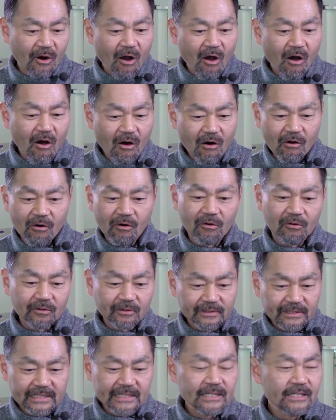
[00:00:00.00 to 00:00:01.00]
are
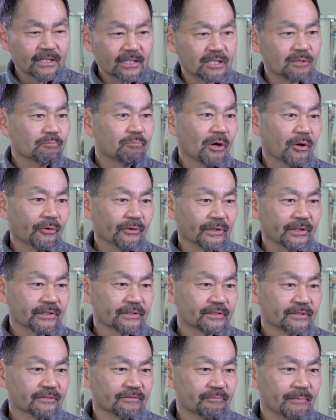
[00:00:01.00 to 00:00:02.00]
all key
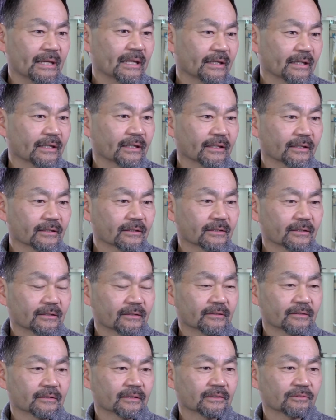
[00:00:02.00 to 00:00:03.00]
components of making
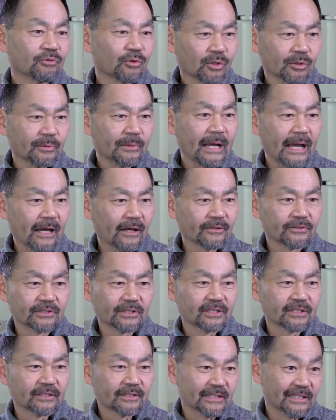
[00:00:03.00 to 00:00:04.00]
affordable
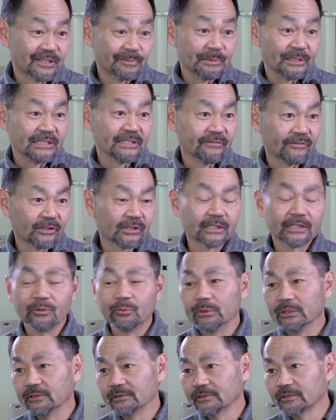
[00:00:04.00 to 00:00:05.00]
housing and specifically
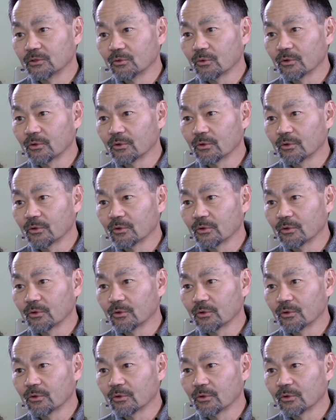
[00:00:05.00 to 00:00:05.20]
Wilton